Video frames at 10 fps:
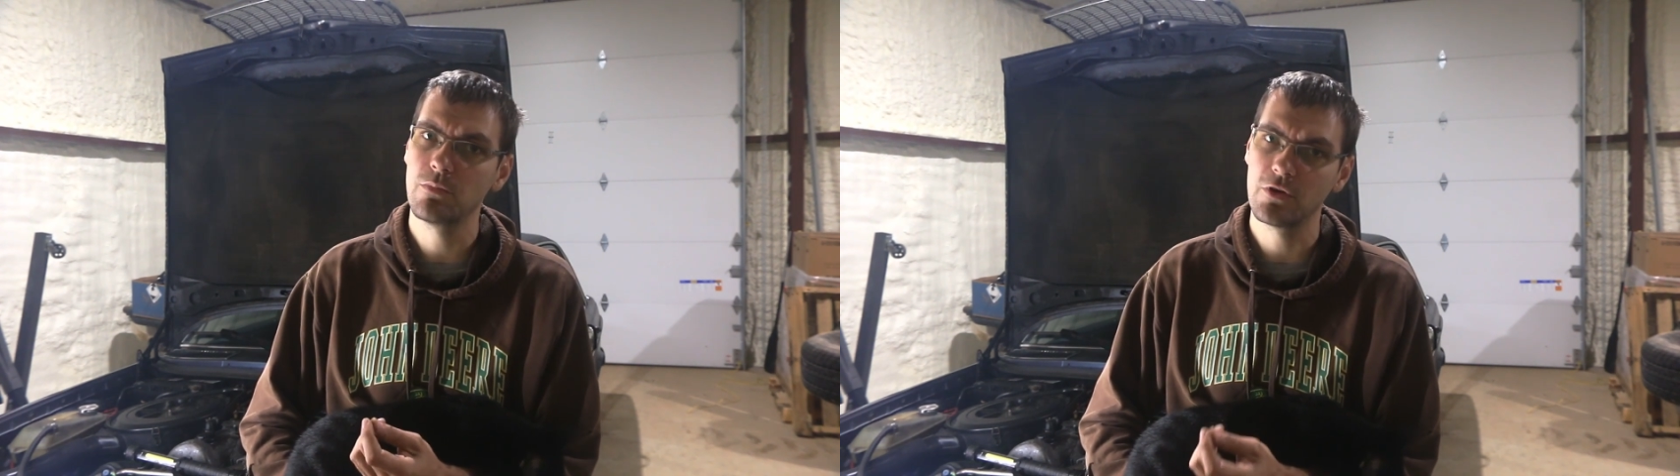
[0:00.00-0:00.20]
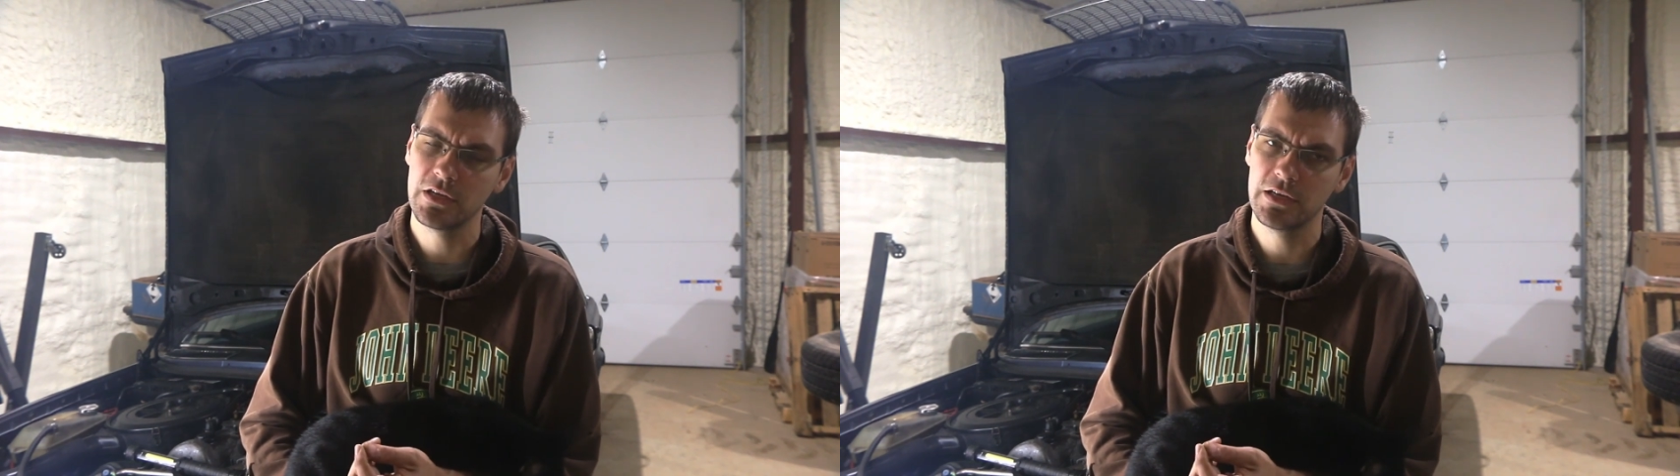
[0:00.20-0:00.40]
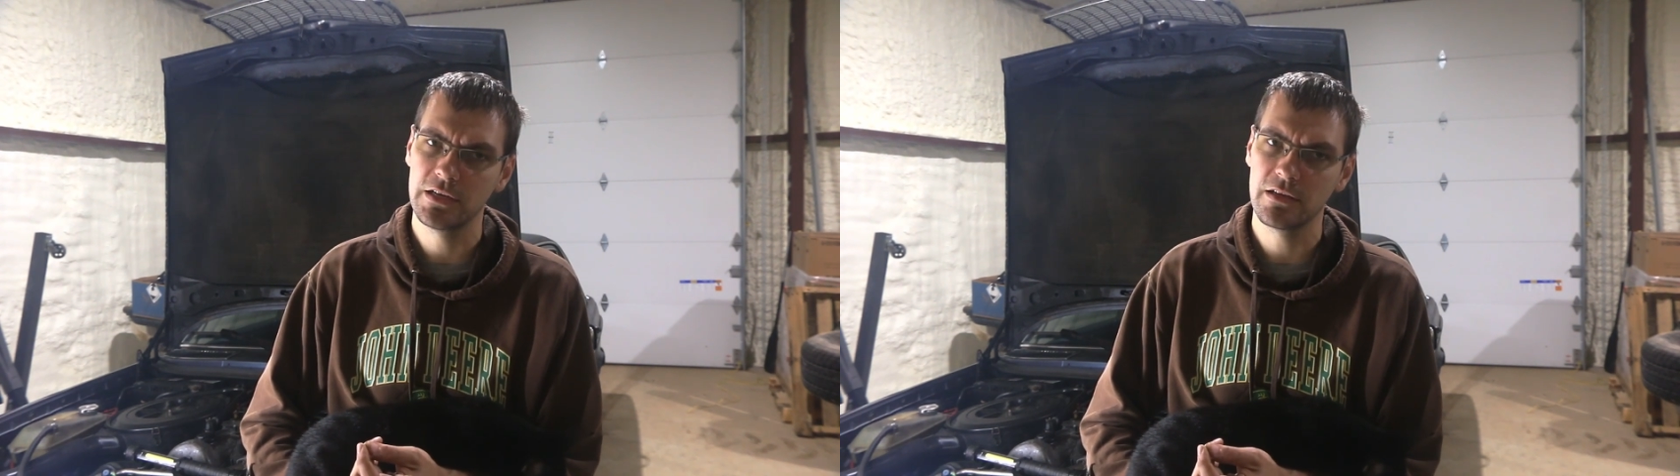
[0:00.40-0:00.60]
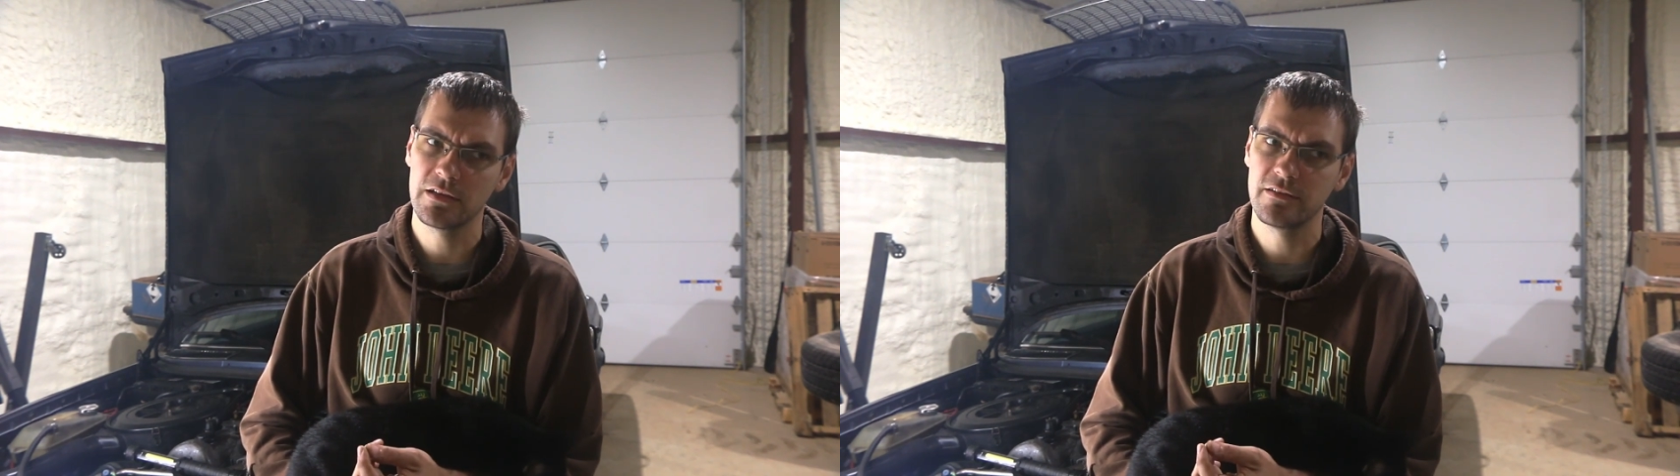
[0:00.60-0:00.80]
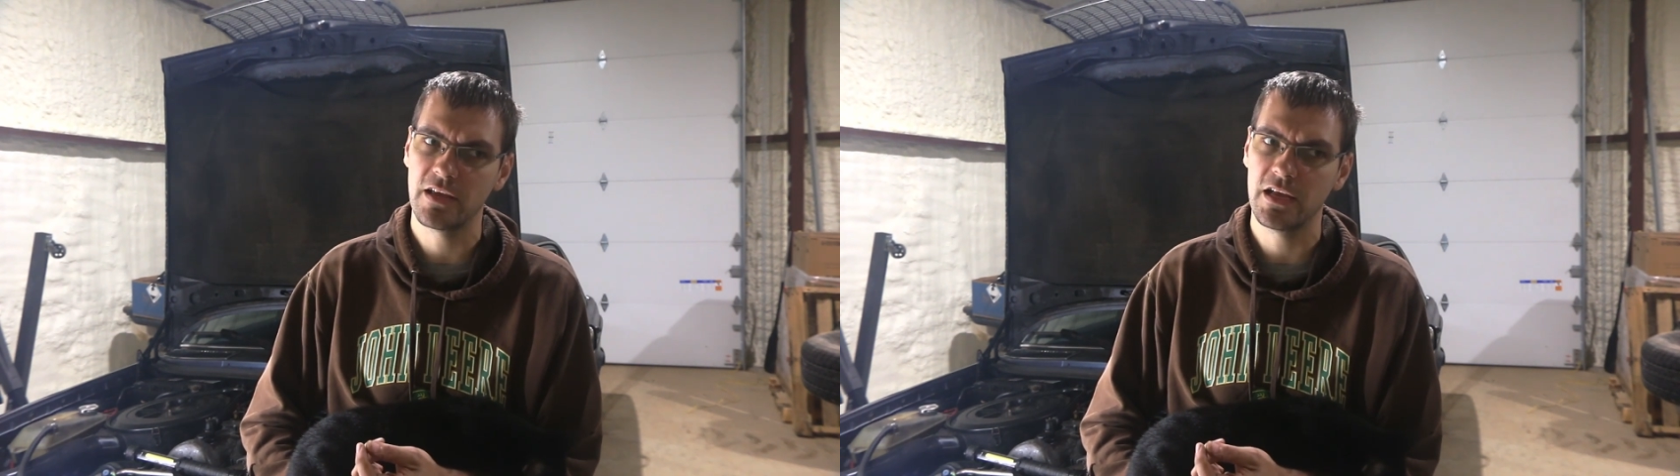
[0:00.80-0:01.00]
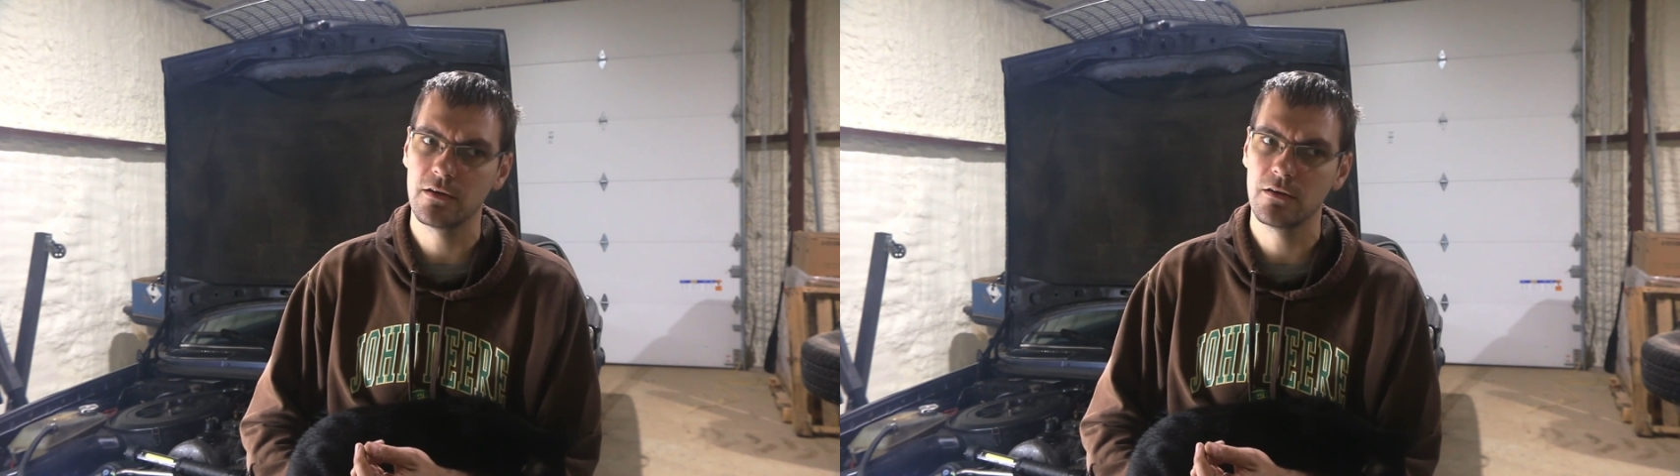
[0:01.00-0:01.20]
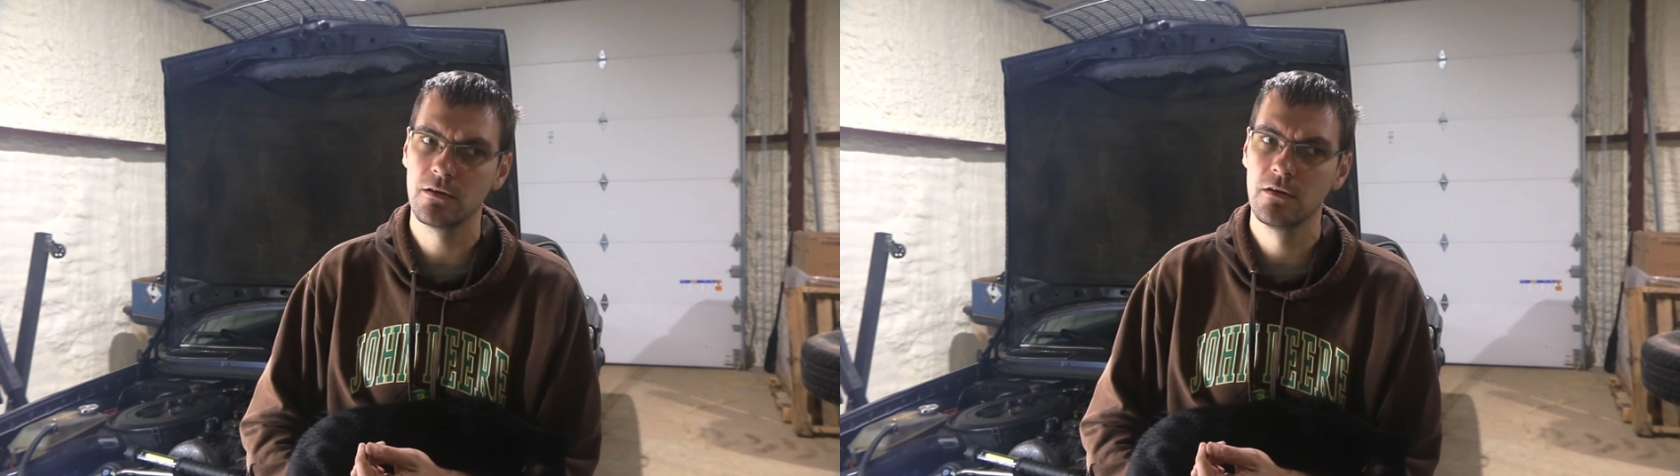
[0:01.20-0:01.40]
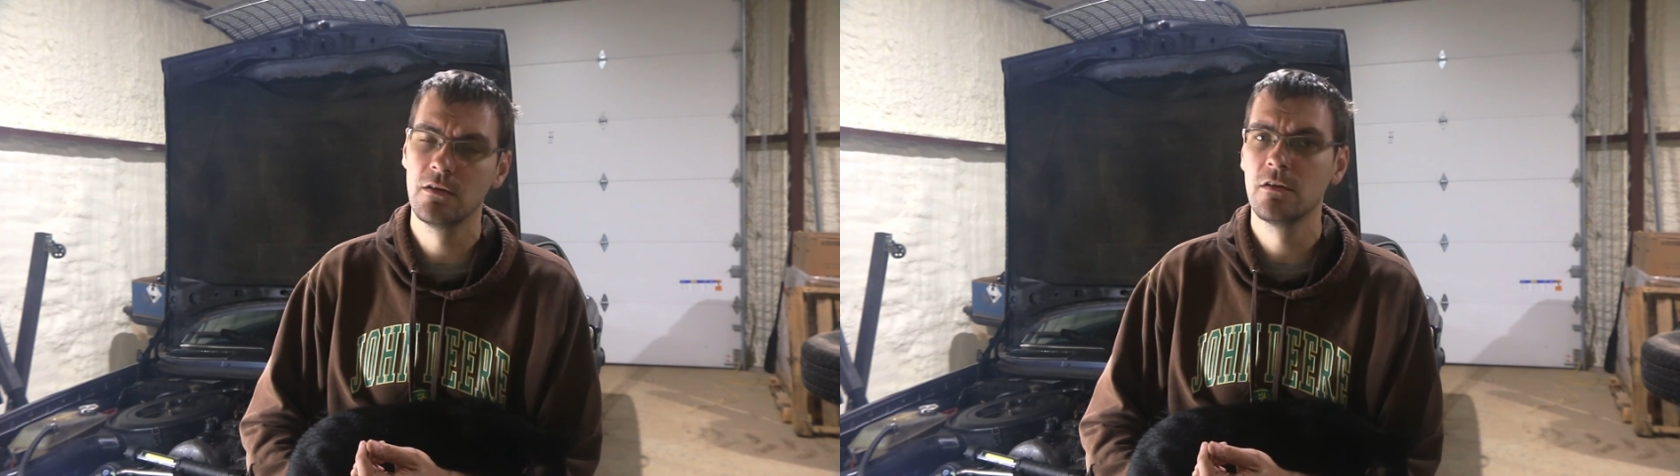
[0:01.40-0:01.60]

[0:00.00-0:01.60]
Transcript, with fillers: putting it in a container,